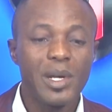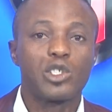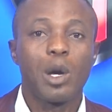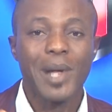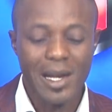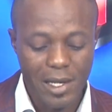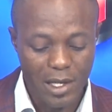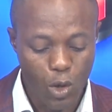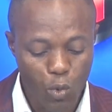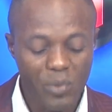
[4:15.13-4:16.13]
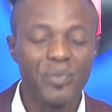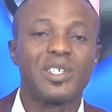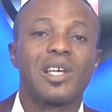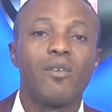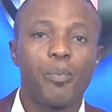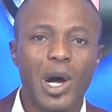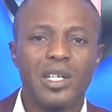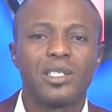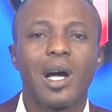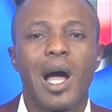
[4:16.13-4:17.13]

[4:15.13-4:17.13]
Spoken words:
they top that league with 57 points.